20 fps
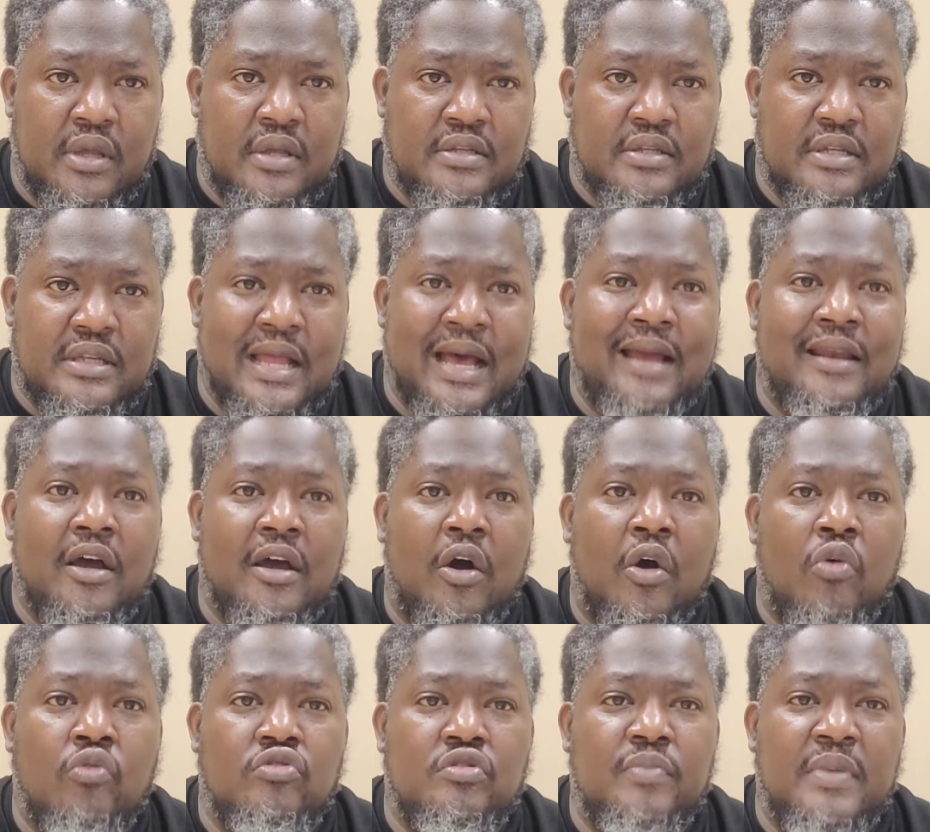There's a lot of
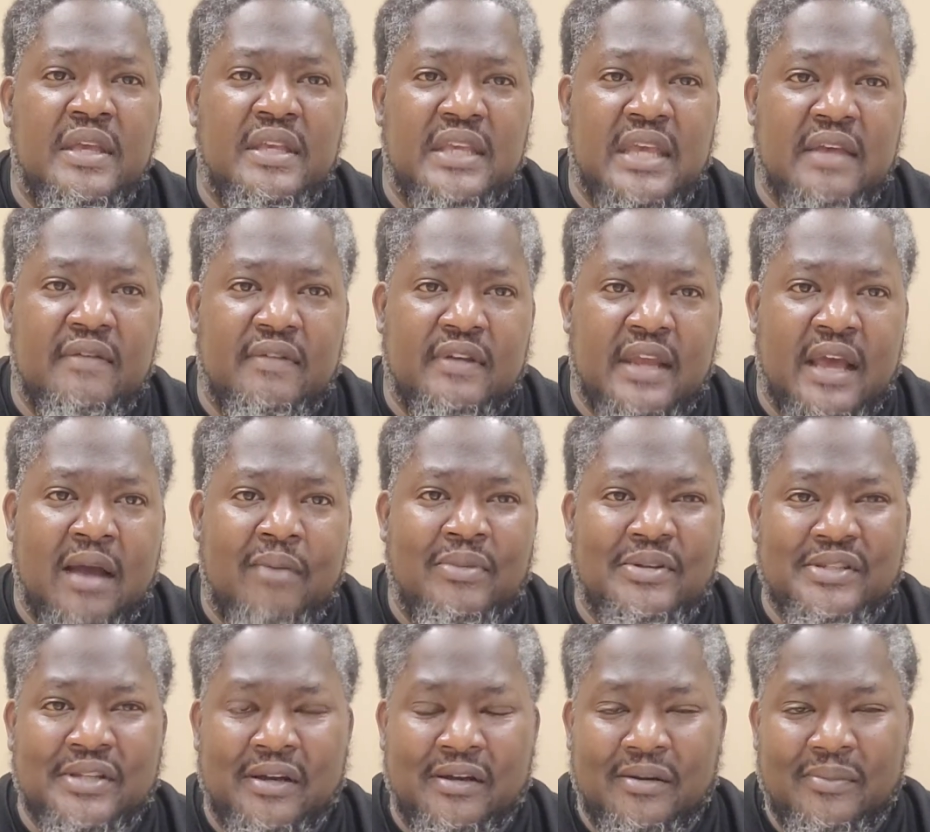oaths been given. Now, I'm
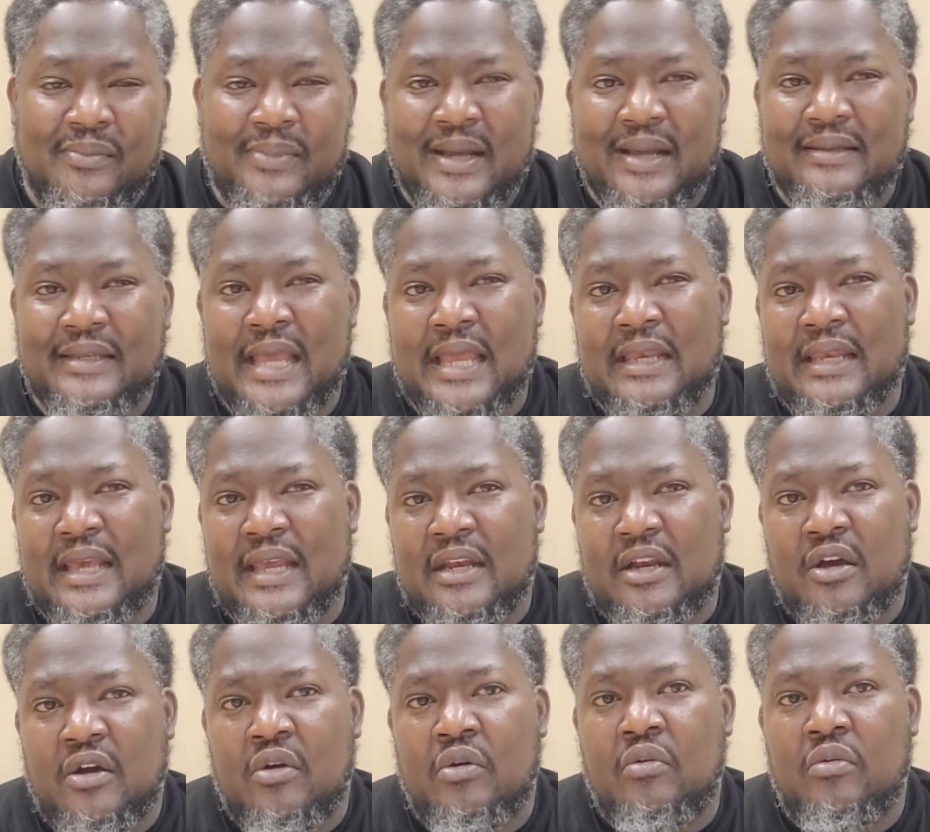going to talk about that later
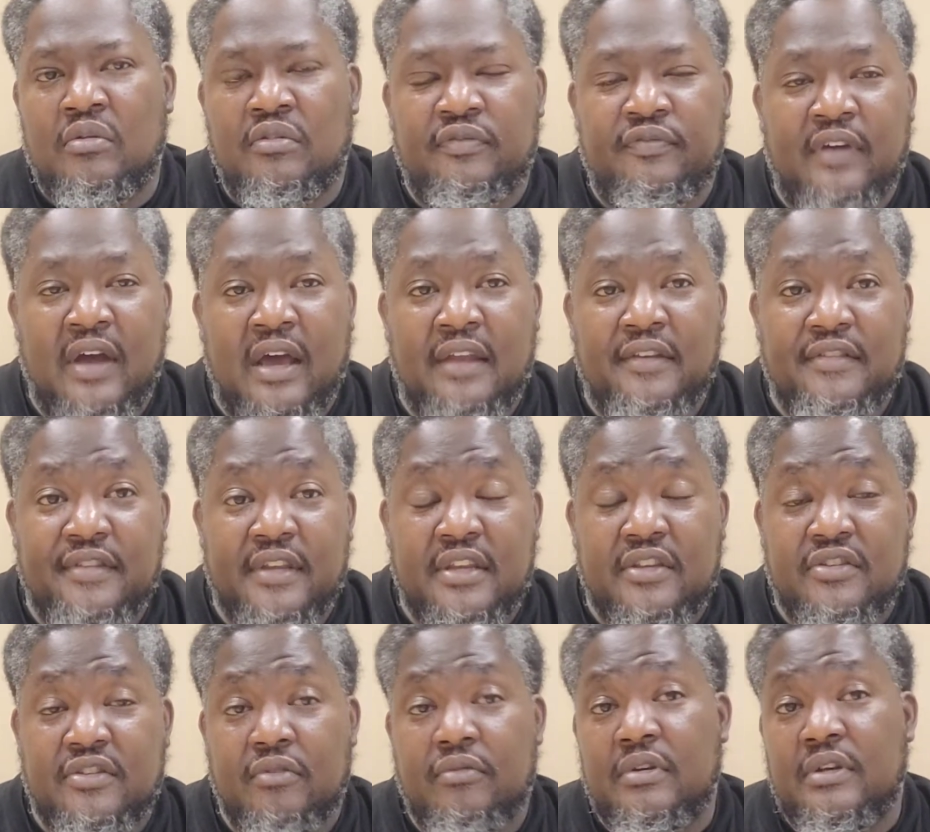on when the Father
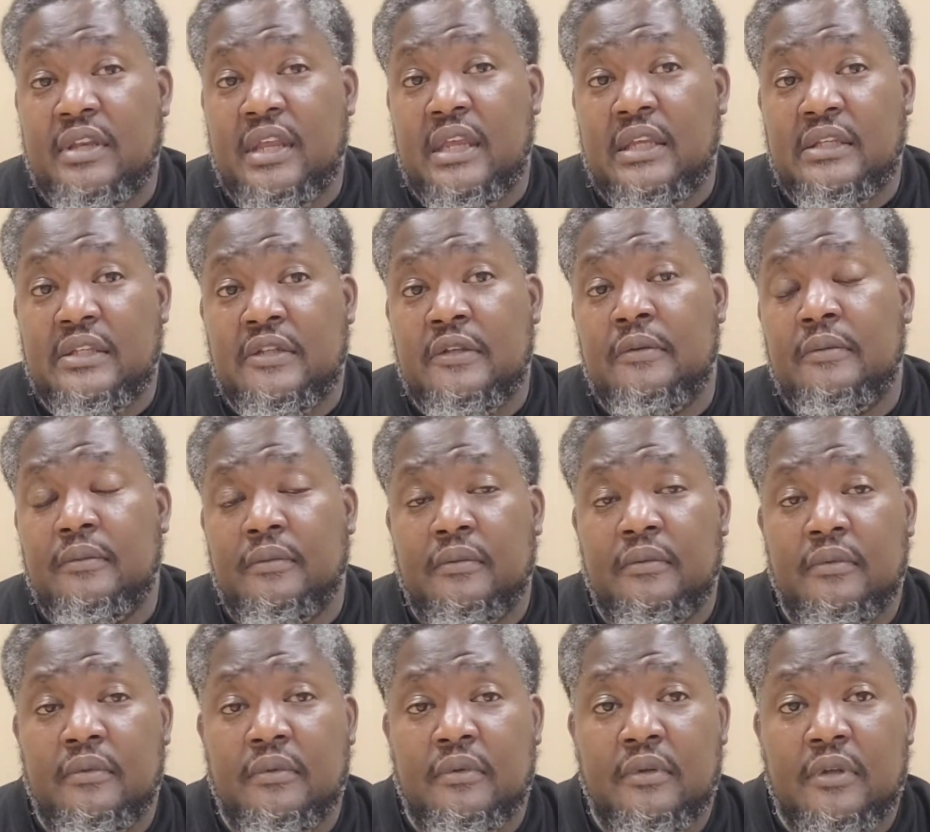says so today, too.
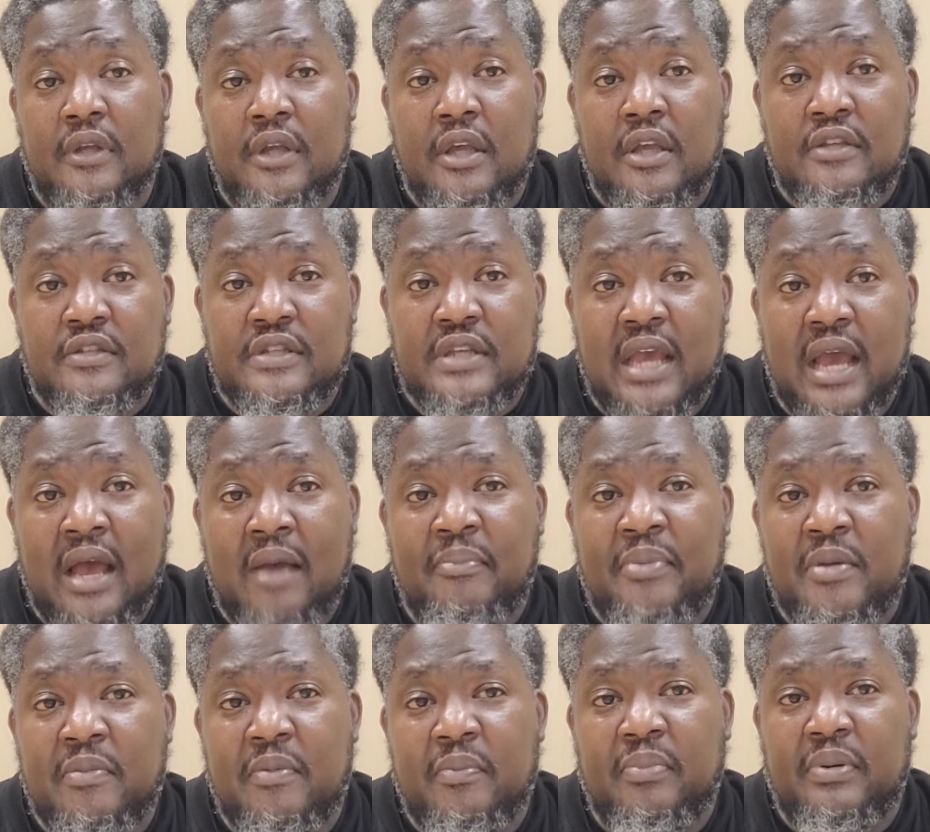See, our
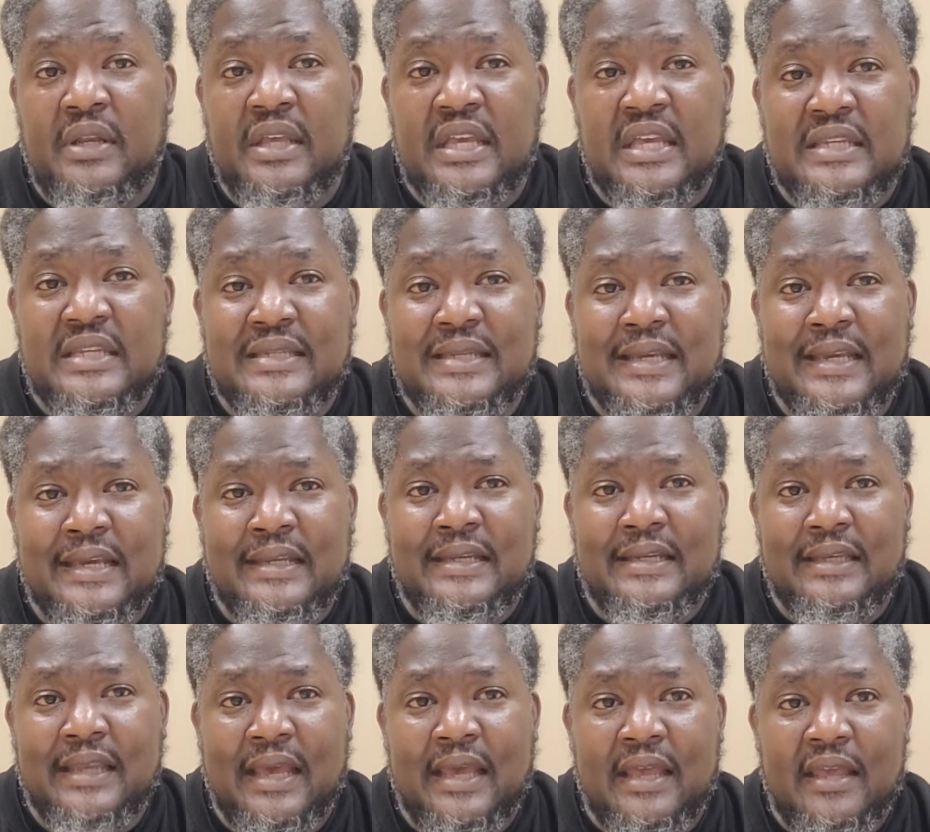people pledge to
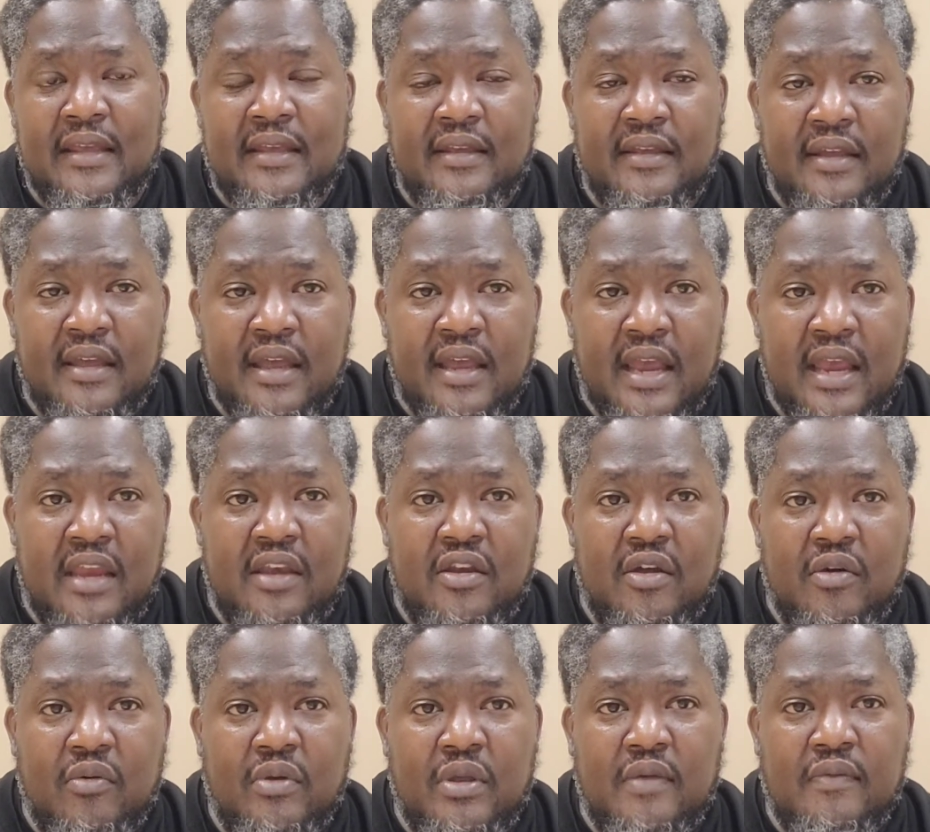anything and
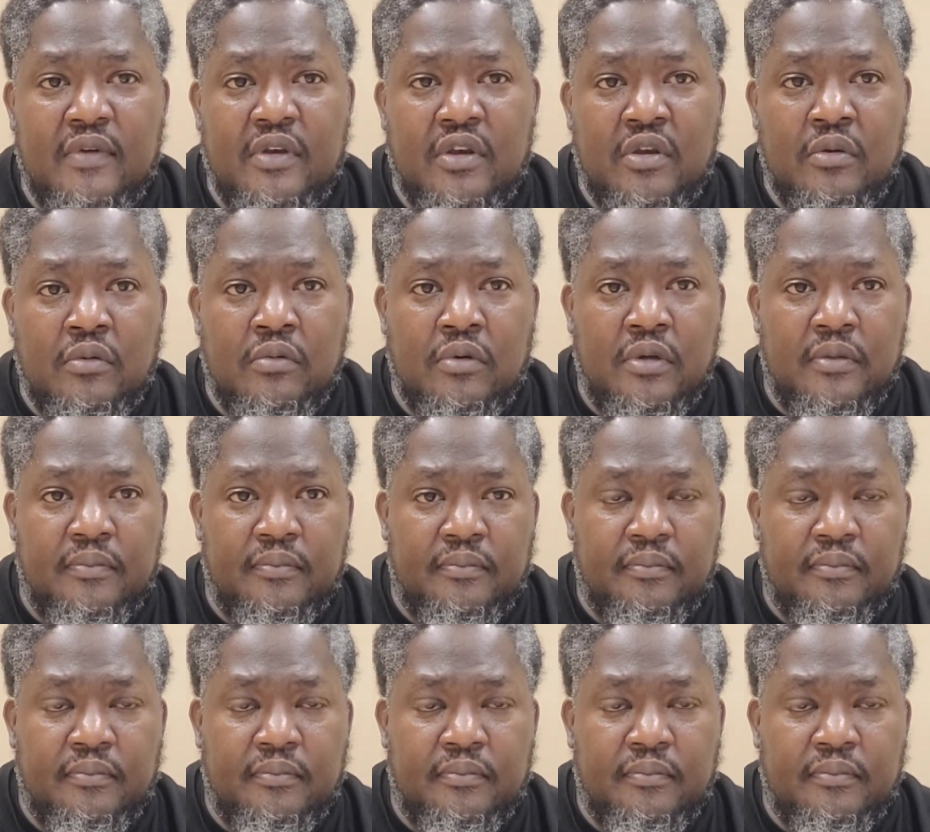don't even know it.